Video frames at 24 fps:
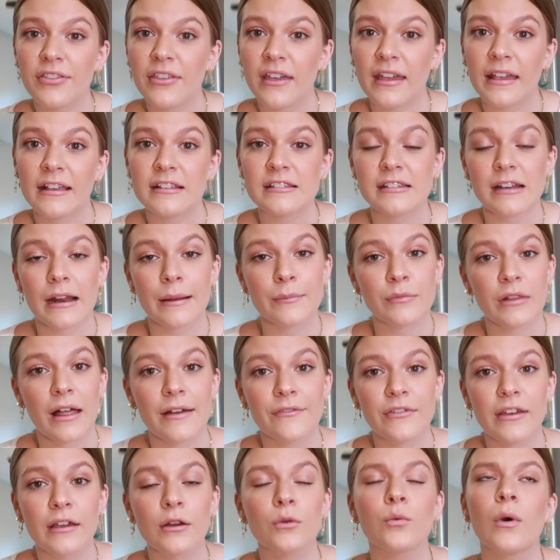the things that I'm
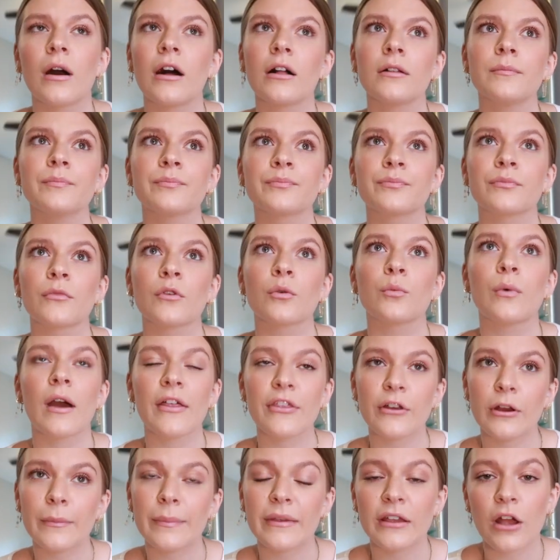loving. Well,
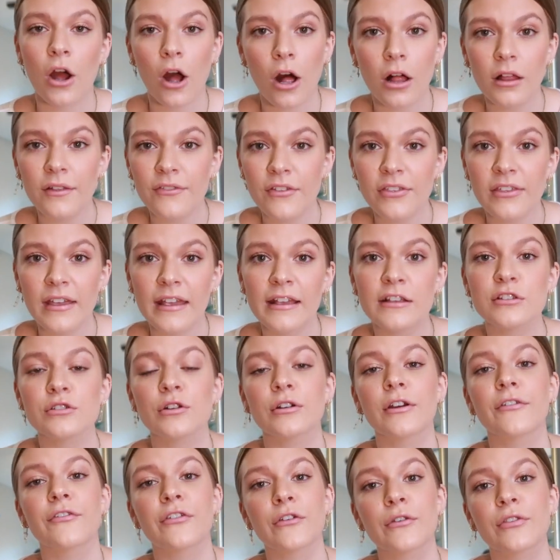whether it be all the things
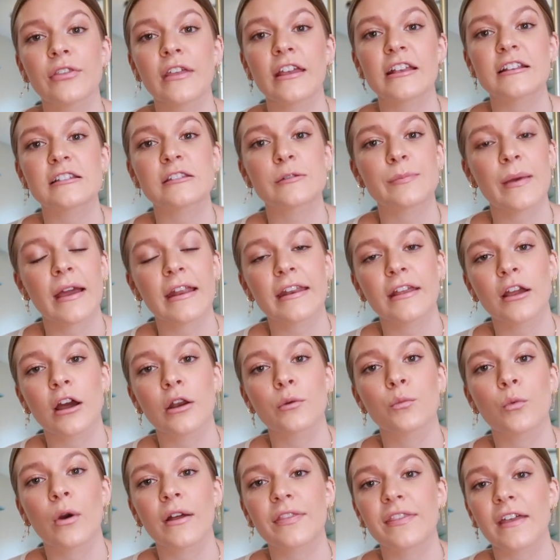or a few things depending
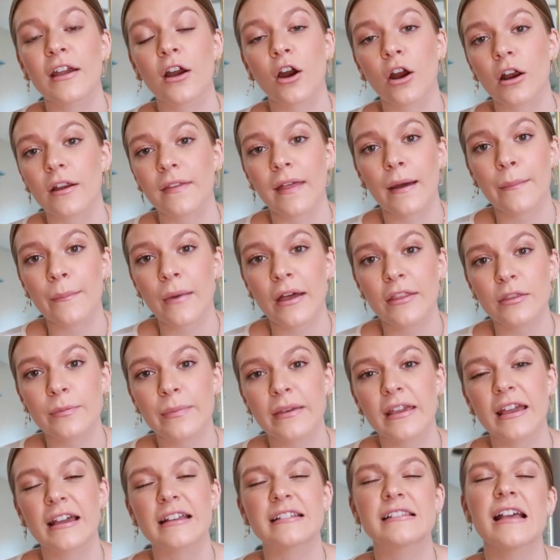on what they are that month
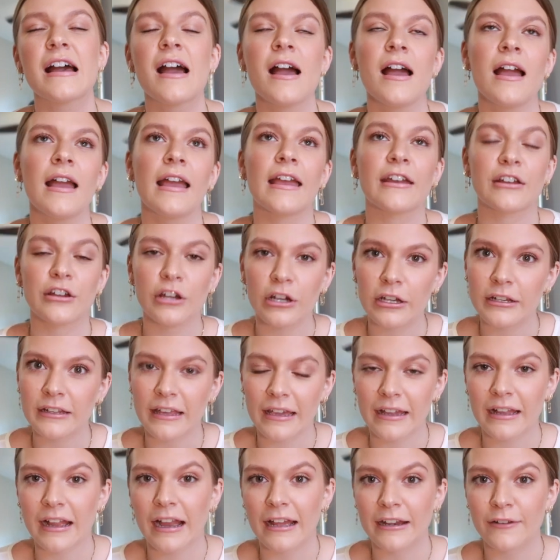because it could
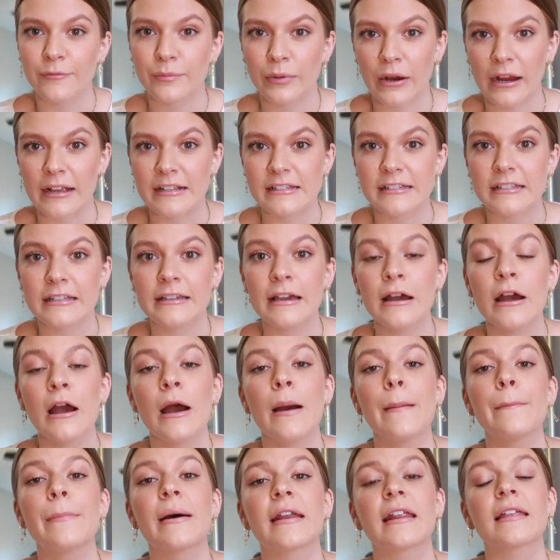get kind of pricey
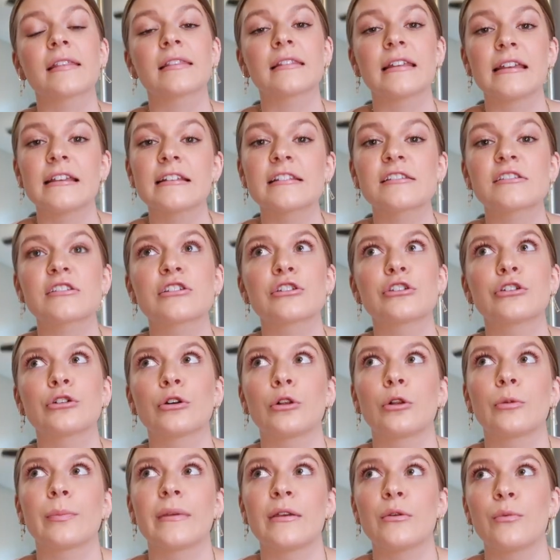but at least
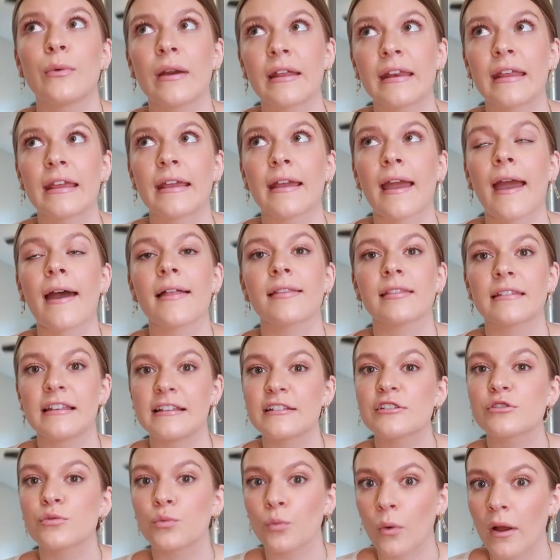you'll be winning at
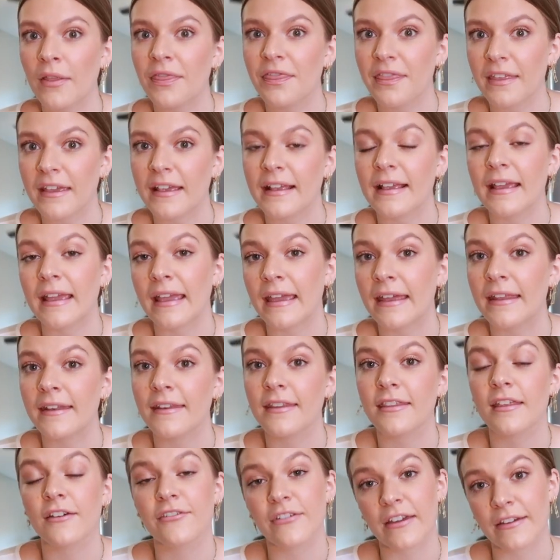least one thing
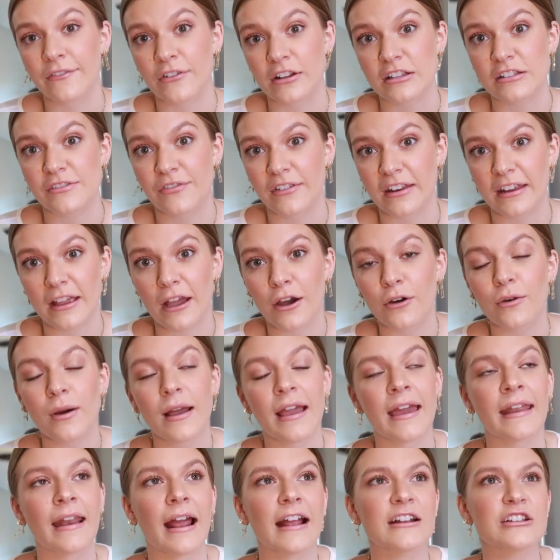in the favorites video
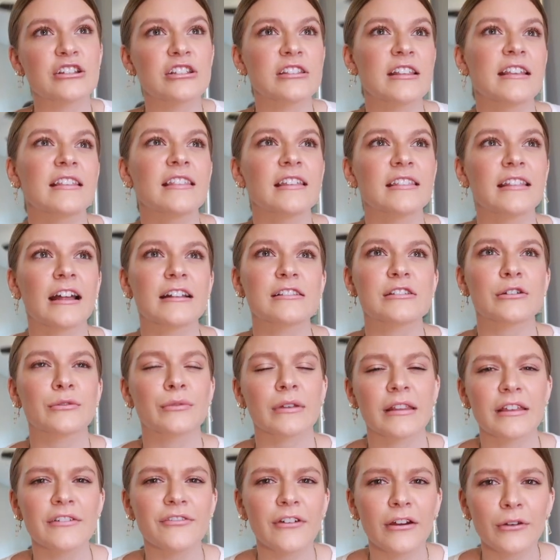and I just think that that's a
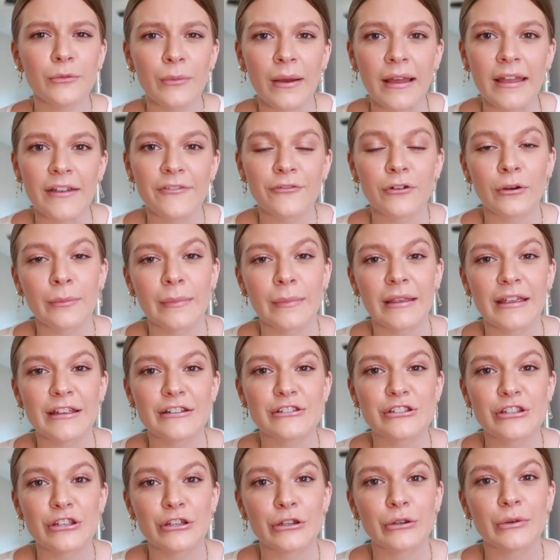really fun way for me
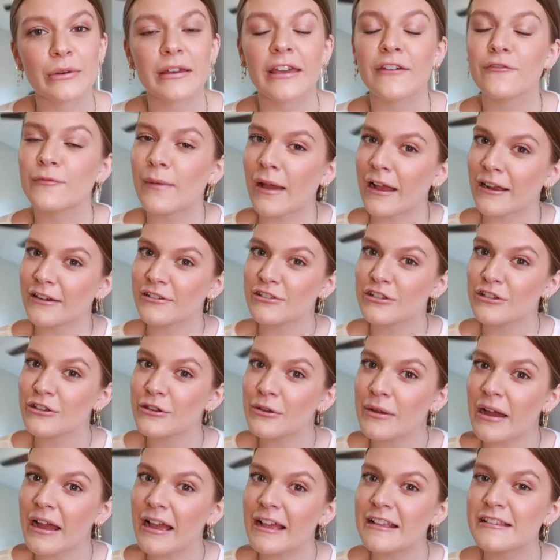to give back to
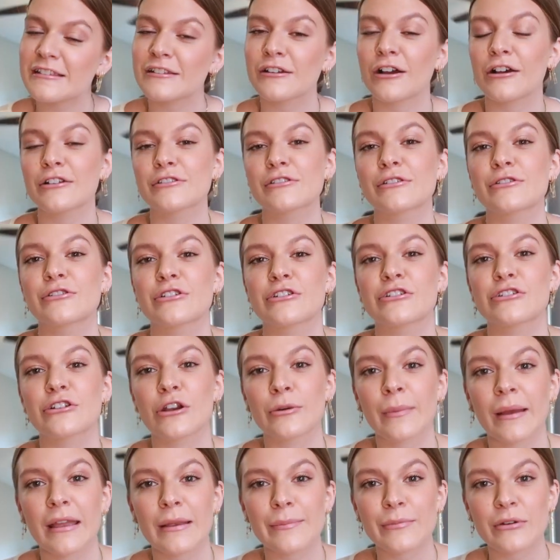you guys and also just show
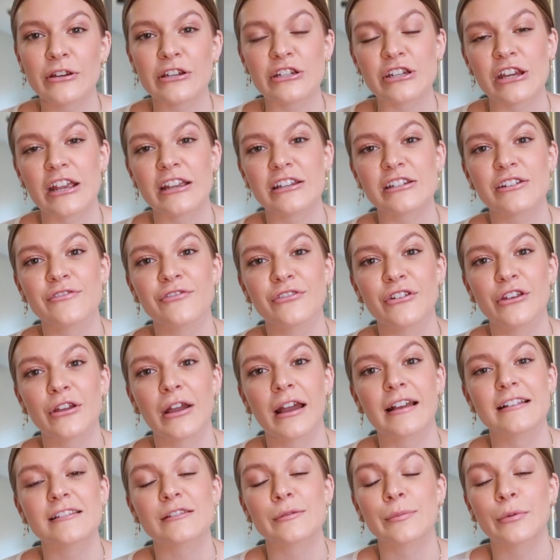my appreciation for you
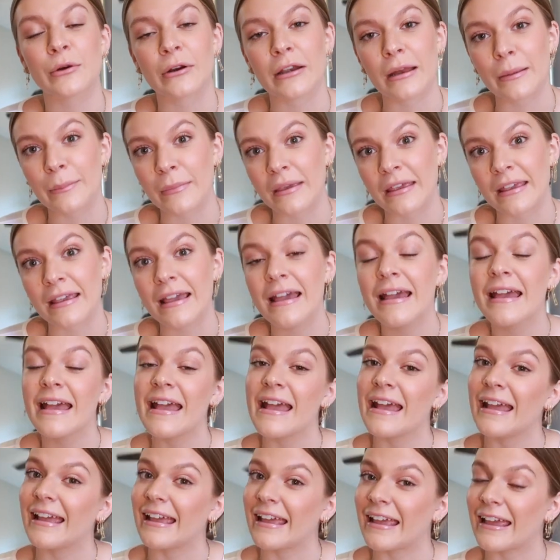guys supporting me
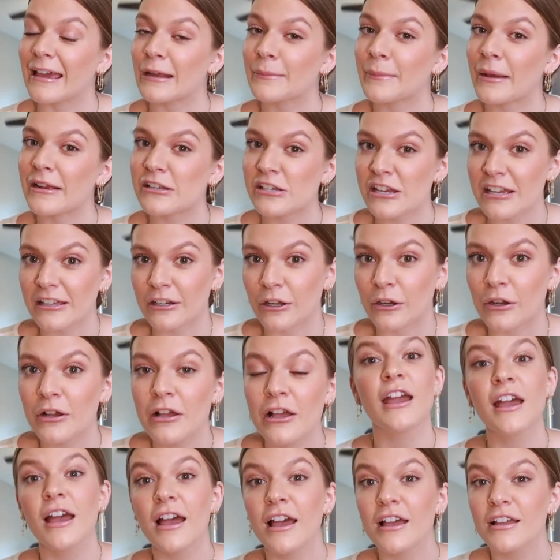and my channel
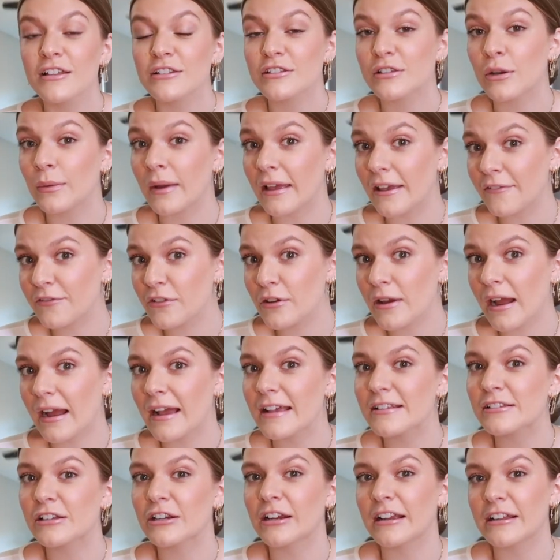so if you
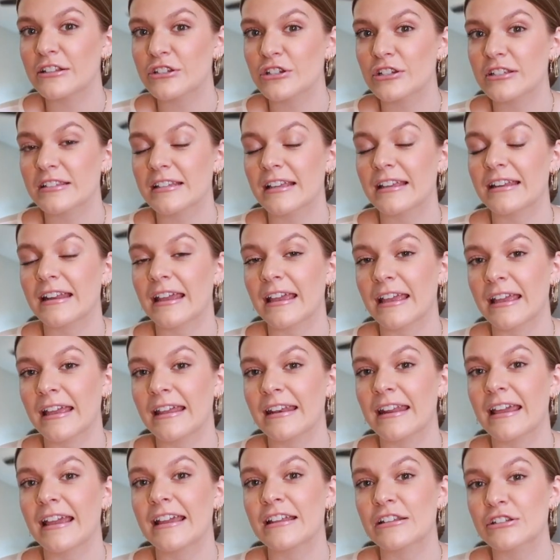guys are interested
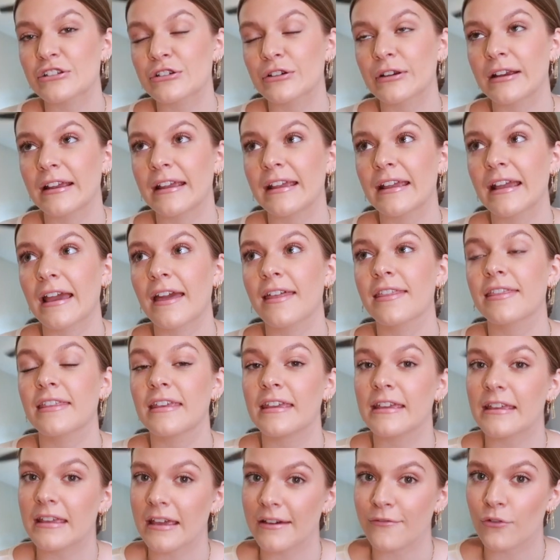in entering
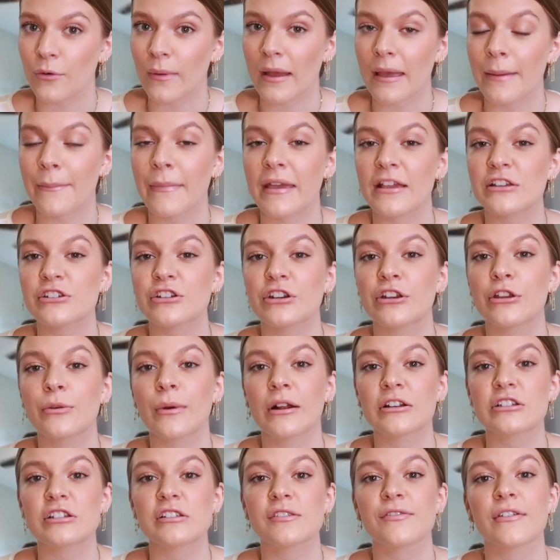the giveaway, make sure you
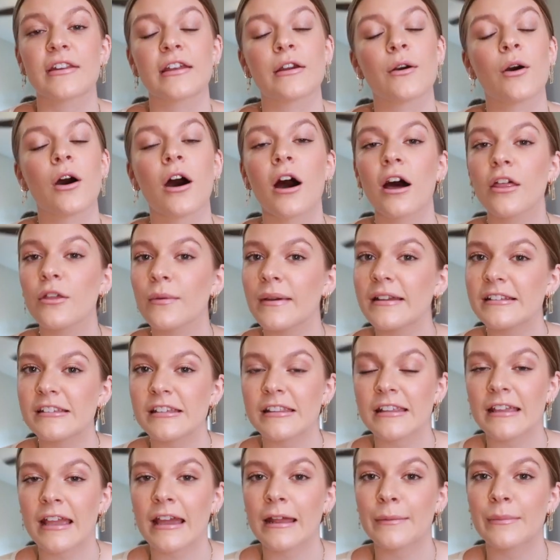watch this video all the way to
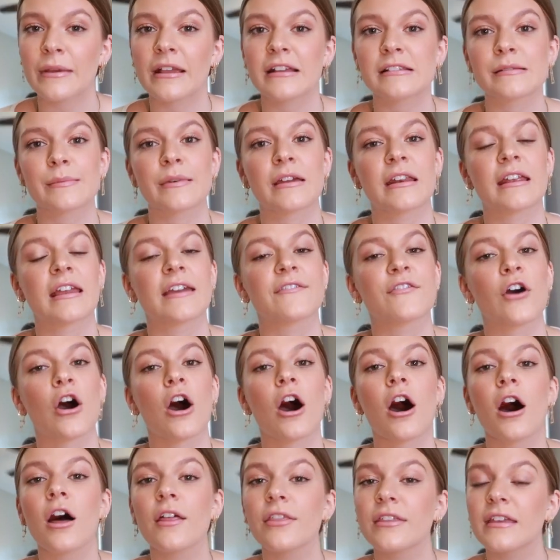the end because I'm going to give
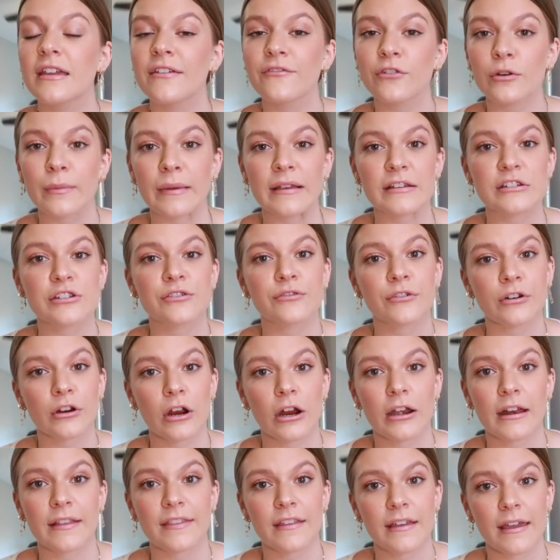all the information
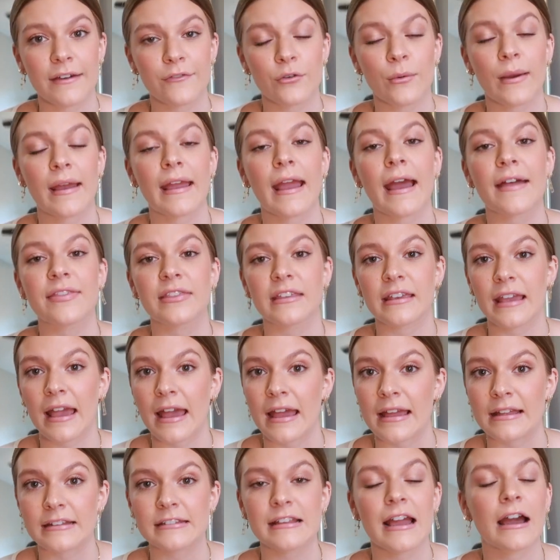regarding the giveaway at the
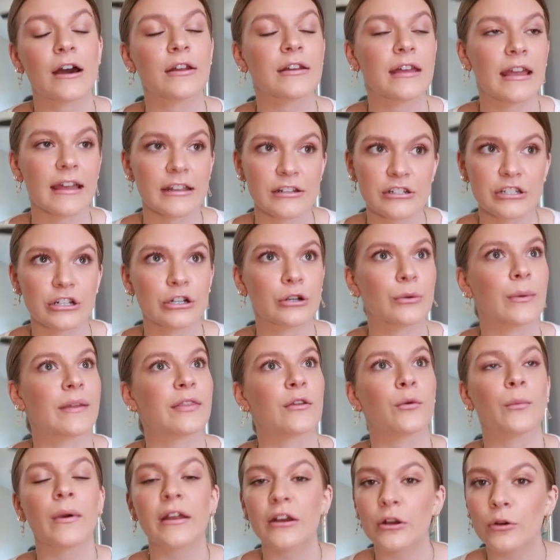end, how to enter, when
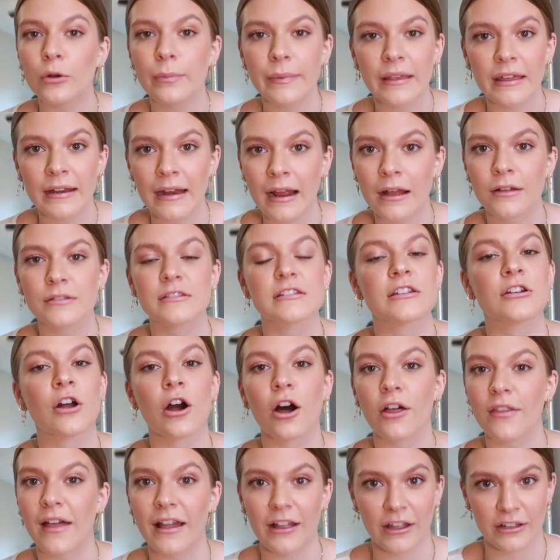the winner will be announced, and
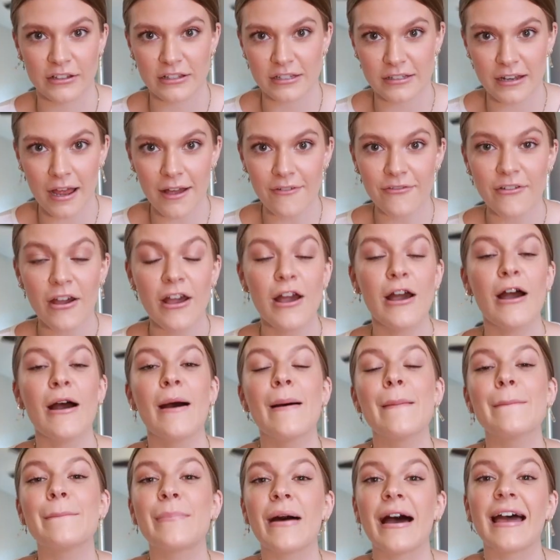all that good stuff.
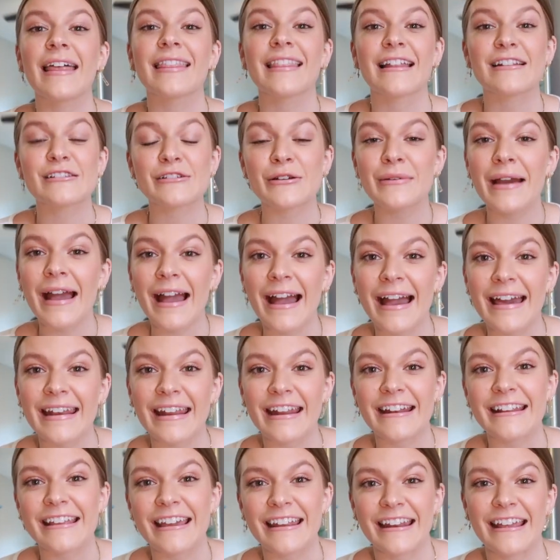But let's go ahead
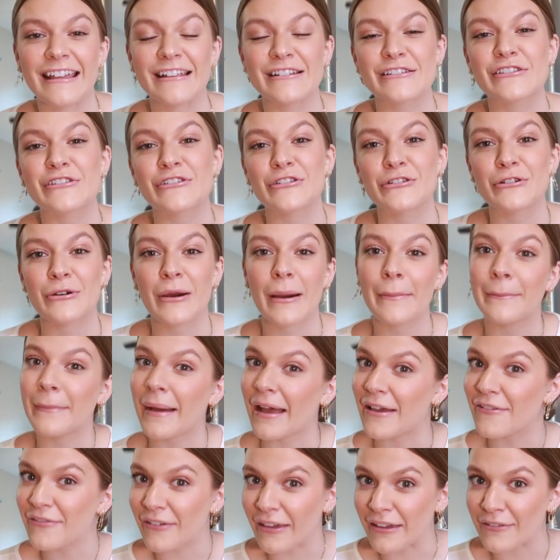and get into
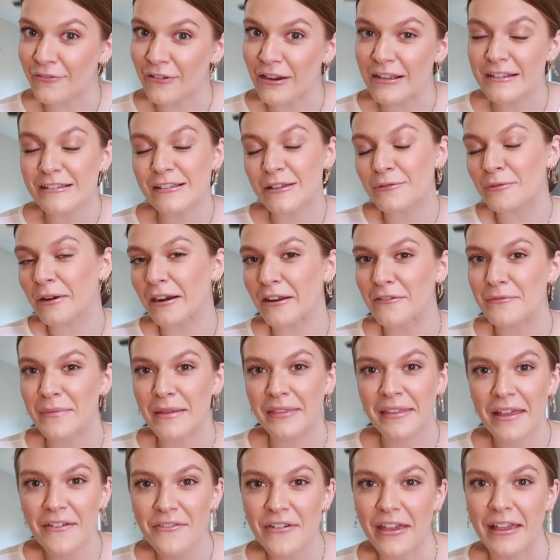my favorites and what I've
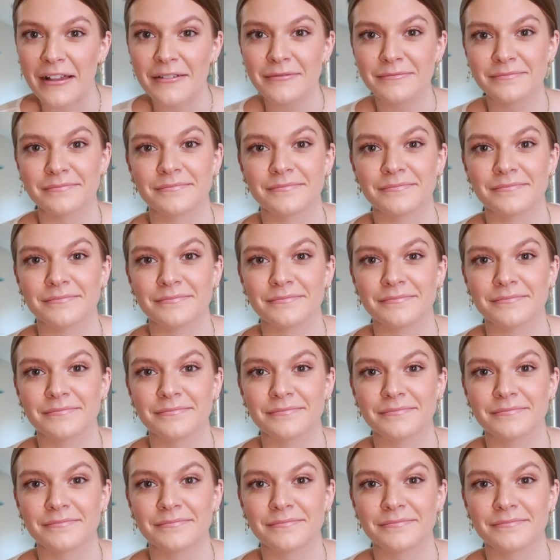been loving.